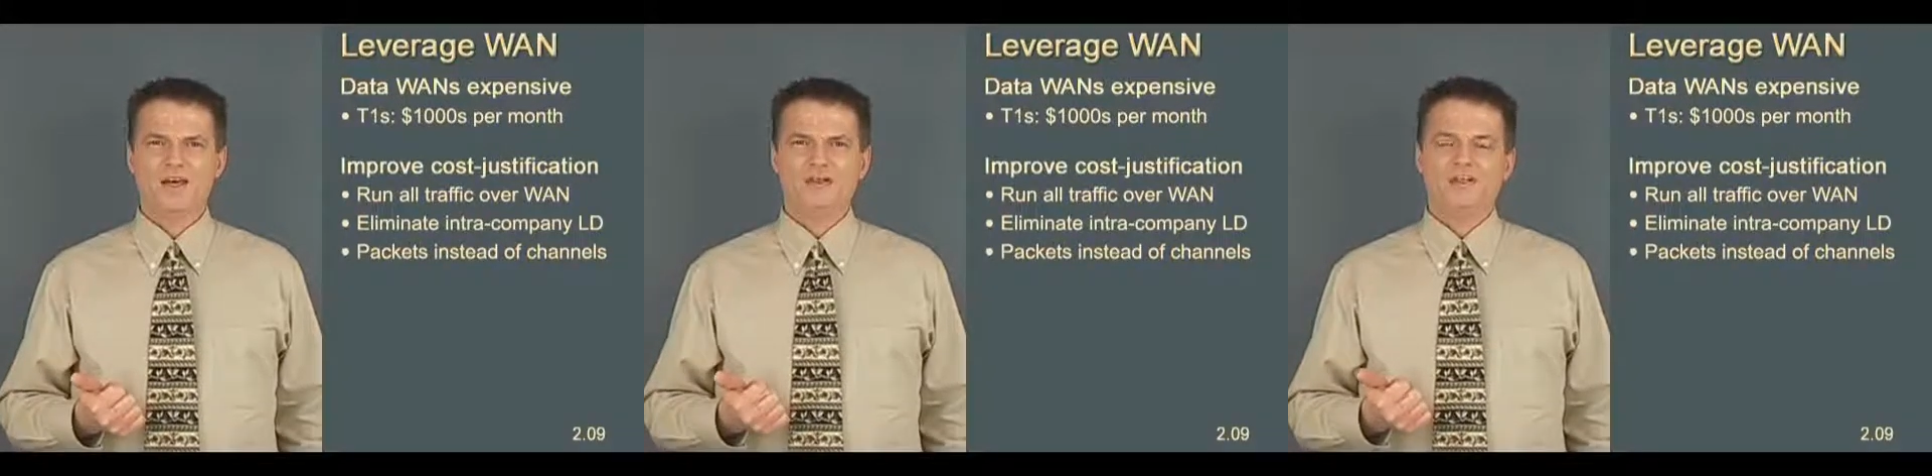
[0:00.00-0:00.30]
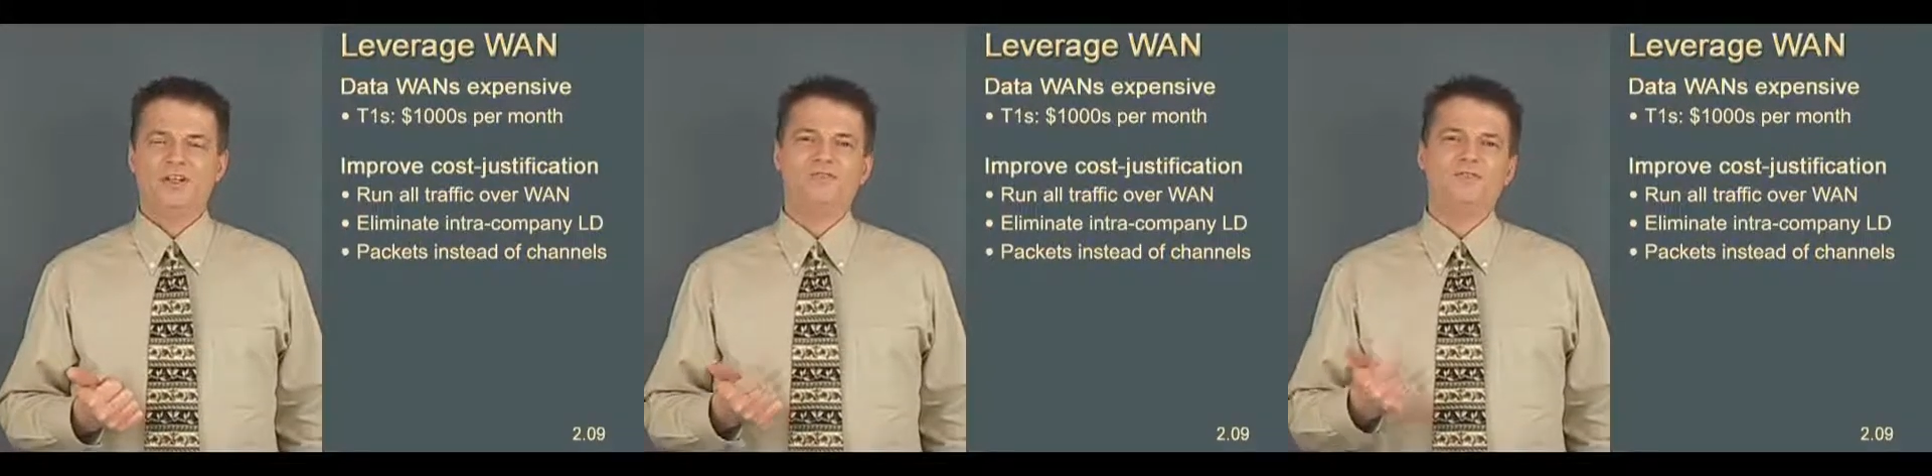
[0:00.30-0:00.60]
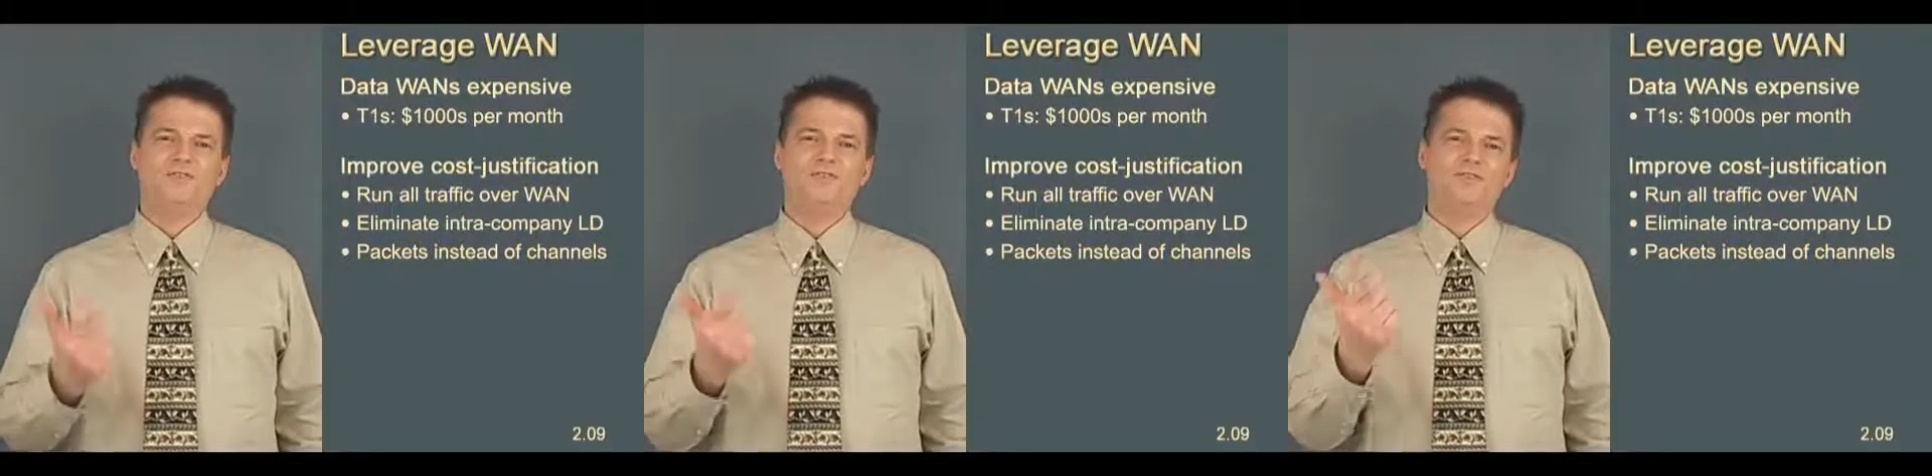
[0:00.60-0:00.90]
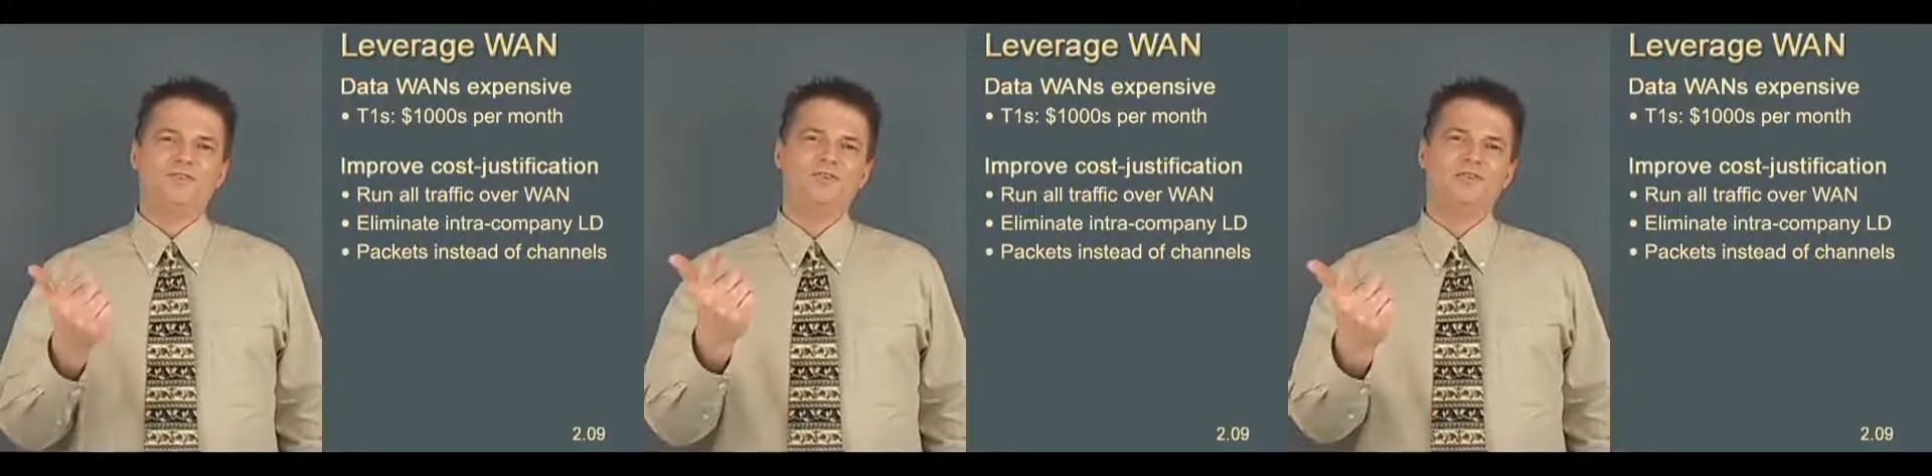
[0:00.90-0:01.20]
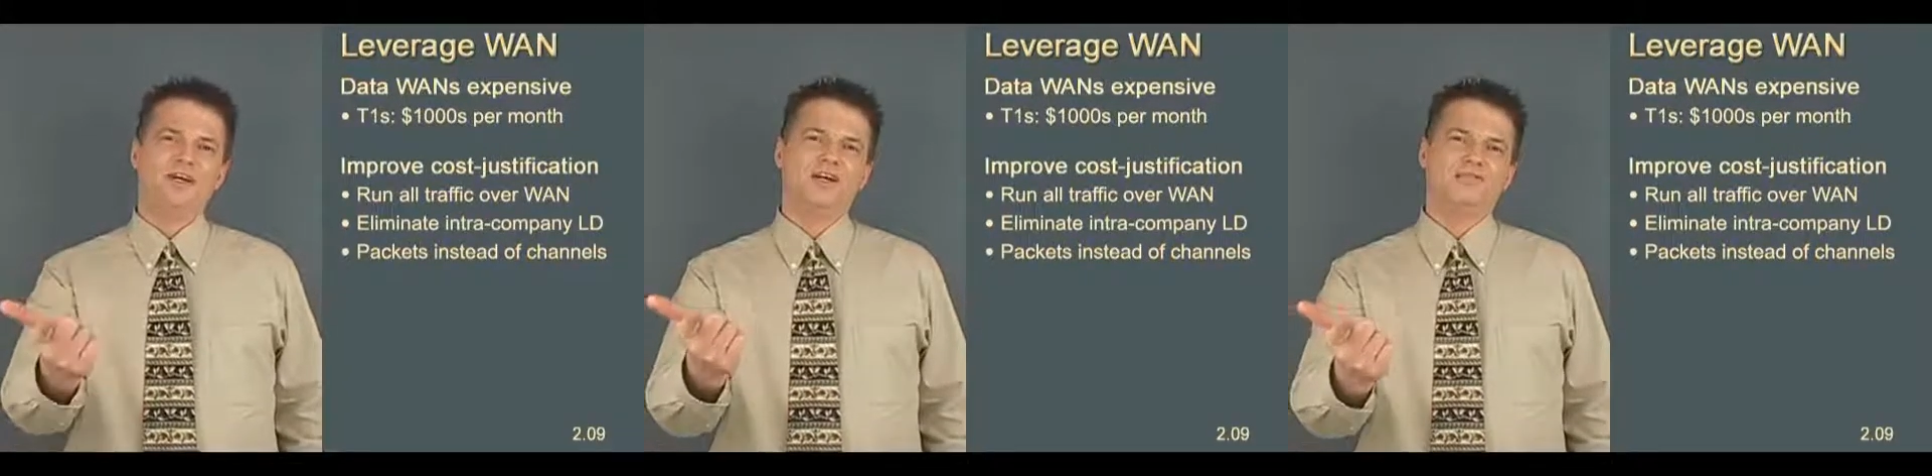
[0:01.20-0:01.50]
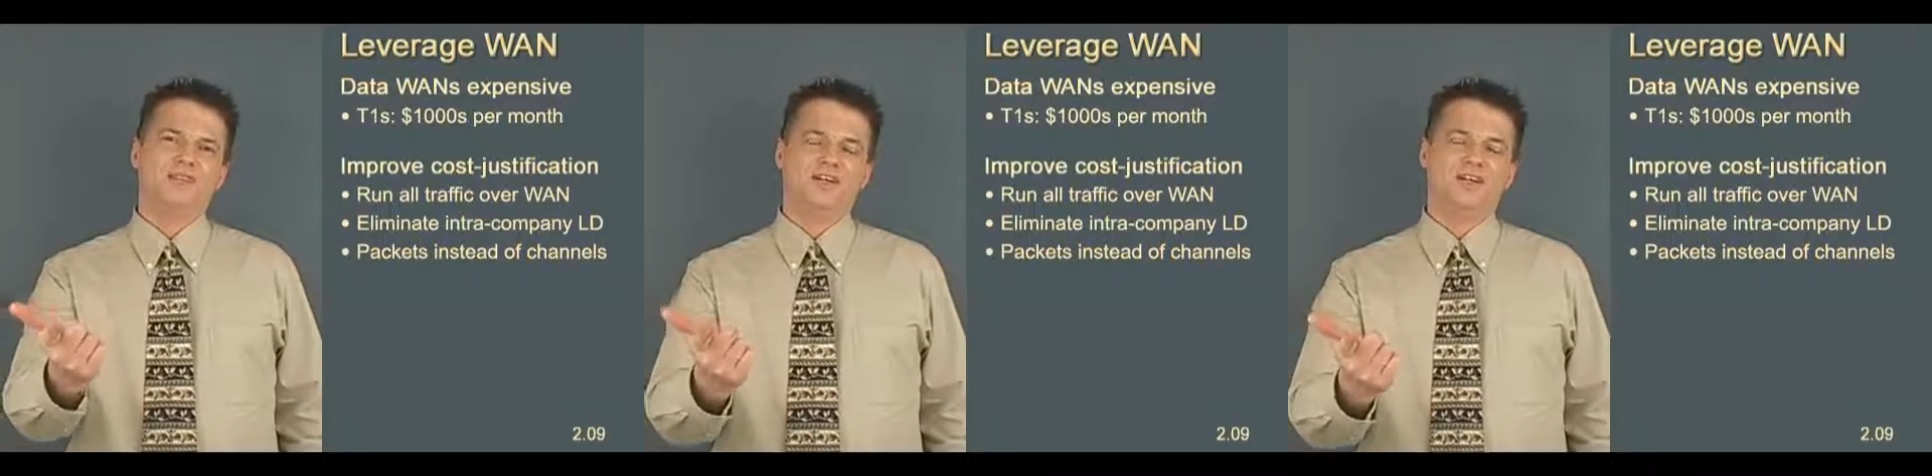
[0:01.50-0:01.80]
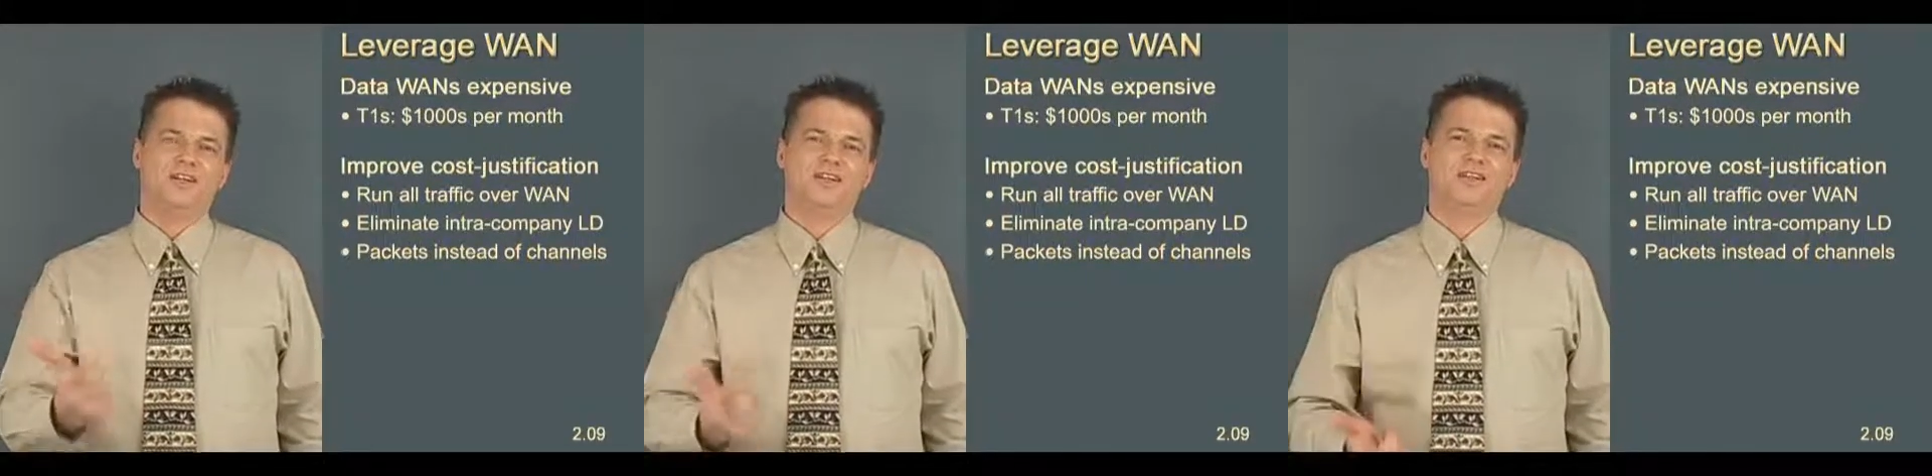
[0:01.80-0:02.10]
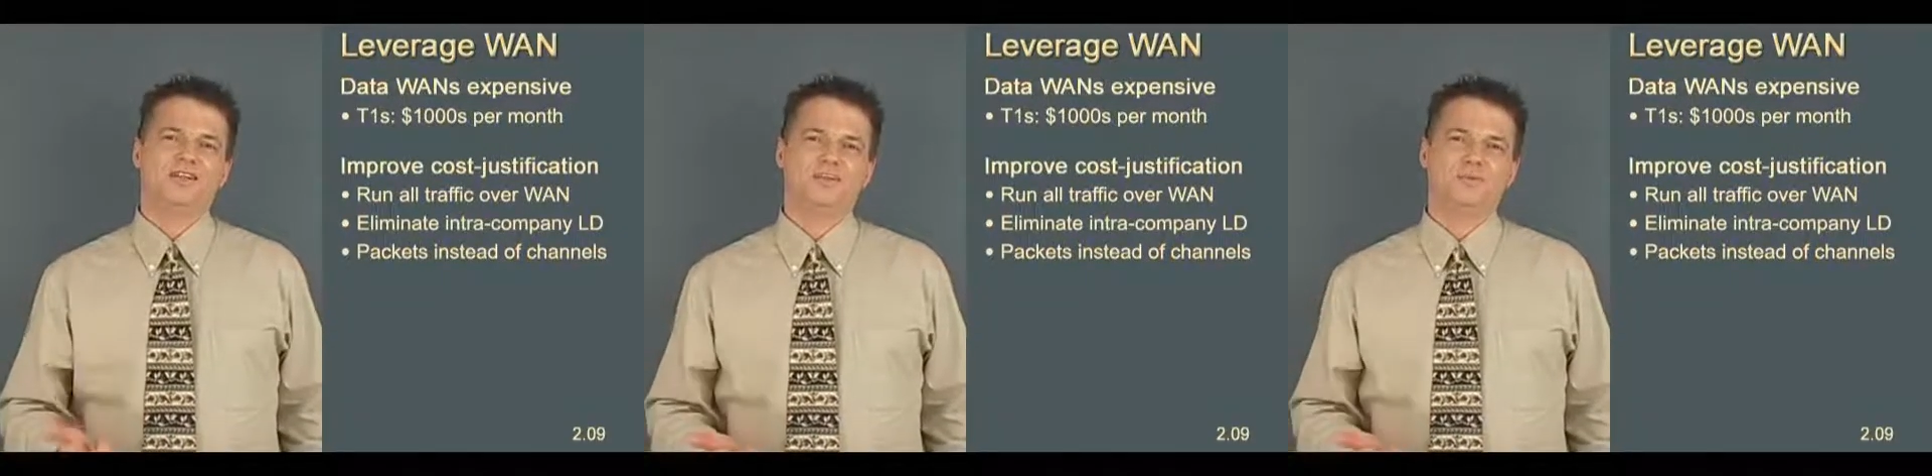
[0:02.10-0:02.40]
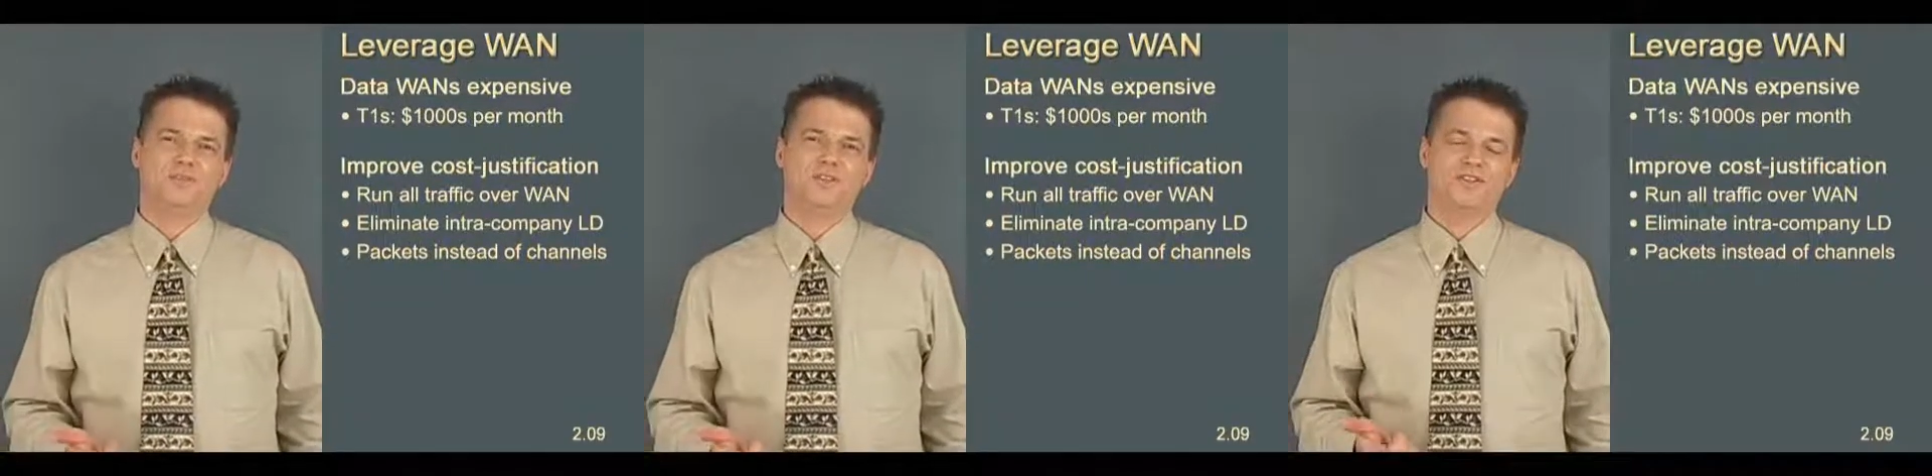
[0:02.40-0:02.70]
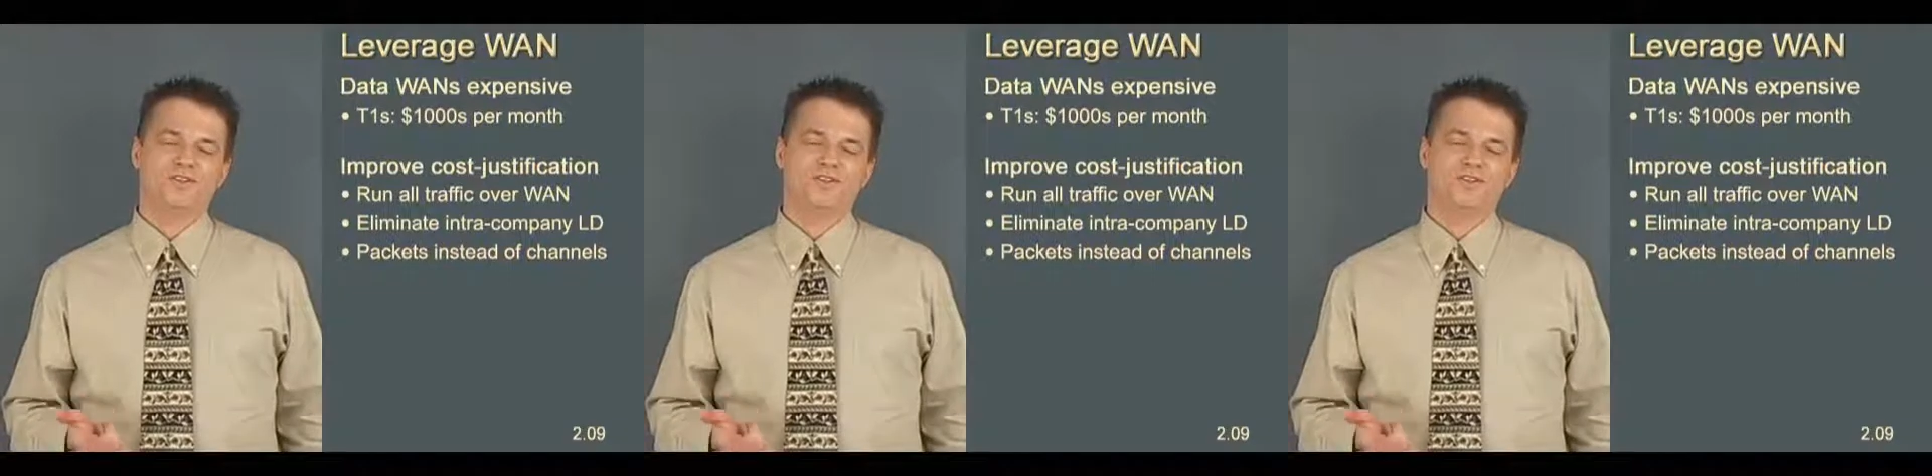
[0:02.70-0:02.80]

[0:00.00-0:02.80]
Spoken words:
But even if you do have dedicated T1s,